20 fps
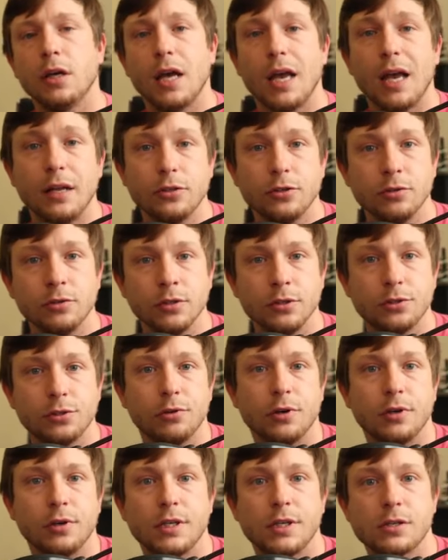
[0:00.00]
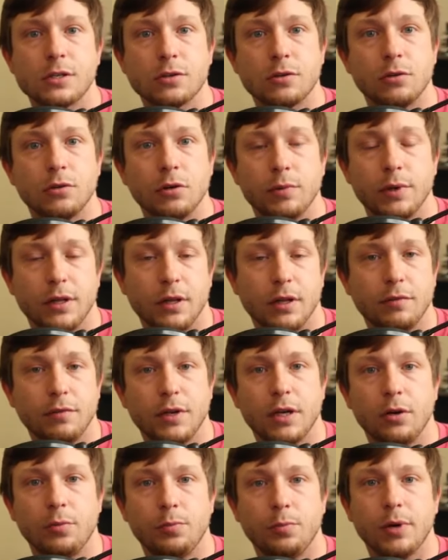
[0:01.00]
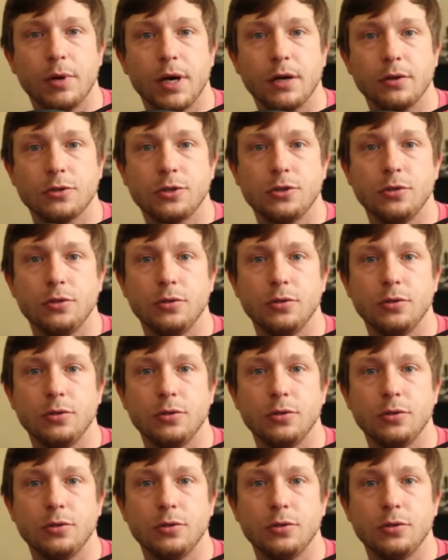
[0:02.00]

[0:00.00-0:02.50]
Enter into our Discord. We'd love to help you out too.